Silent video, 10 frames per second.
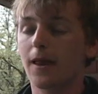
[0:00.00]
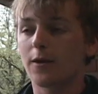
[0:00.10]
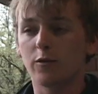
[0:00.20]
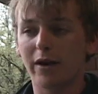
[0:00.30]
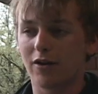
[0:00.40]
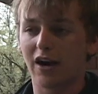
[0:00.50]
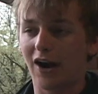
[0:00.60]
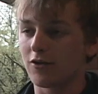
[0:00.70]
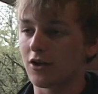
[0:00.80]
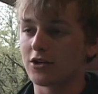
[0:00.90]
no matter
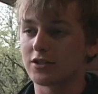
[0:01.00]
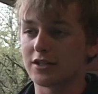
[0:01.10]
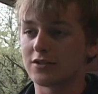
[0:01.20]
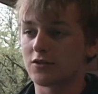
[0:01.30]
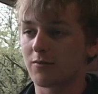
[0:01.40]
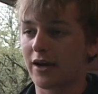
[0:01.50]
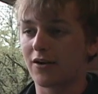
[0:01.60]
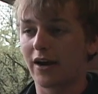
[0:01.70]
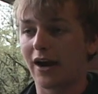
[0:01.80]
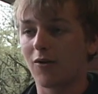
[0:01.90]
how large it is, no
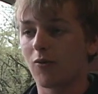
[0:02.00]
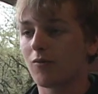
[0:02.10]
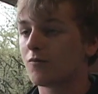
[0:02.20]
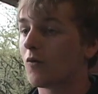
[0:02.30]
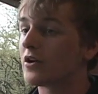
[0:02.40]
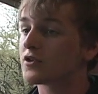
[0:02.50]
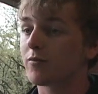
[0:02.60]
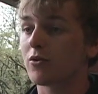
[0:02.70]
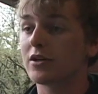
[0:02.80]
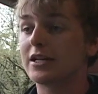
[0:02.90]
matter how well
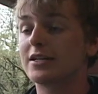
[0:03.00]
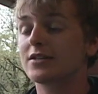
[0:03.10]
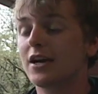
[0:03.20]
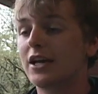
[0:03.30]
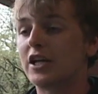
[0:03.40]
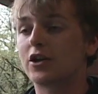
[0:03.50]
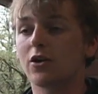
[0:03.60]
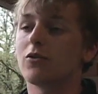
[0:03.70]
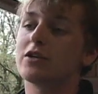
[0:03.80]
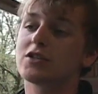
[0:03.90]
supported it is, you can
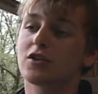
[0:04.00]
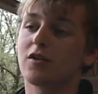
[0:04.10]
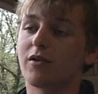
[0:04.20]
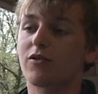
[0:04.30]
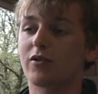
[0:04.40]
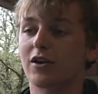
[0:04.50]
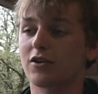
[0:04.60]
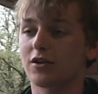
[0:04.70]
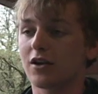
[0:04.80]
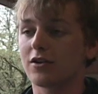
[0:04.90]
only start with
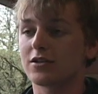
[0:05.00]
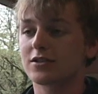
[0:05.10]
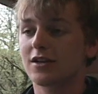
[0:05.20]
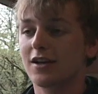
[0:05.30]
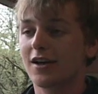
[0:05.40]
$300.